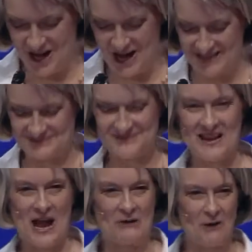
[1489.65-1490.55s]
of John,
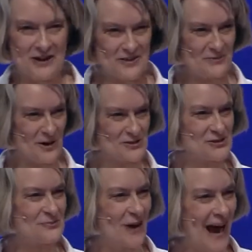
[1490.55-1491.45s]
one of the
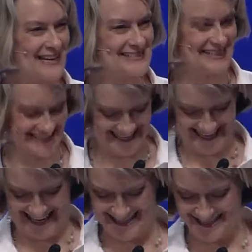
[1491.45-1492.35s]
most surprising
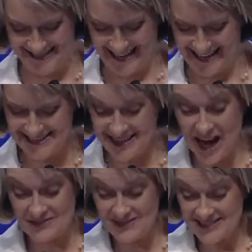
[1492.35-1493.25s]
is his
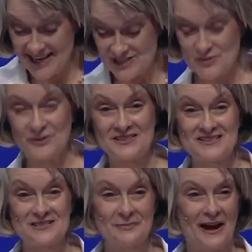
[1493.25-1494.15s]
conversation with
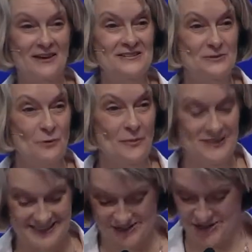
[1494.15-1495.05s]
the Samaritan
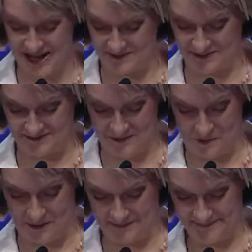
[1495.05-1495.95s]
woman in chapter
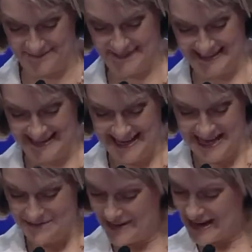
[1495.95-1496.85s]
4.
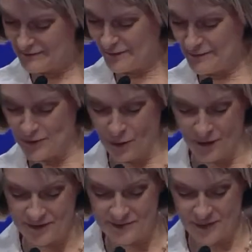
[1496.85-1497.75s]
Being from the
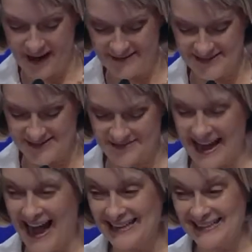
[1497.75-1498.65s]
northern province
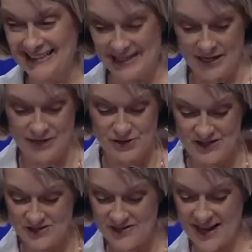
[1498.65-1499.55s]
of Galilee,
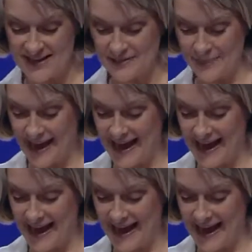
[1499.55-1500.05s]
Jesus had to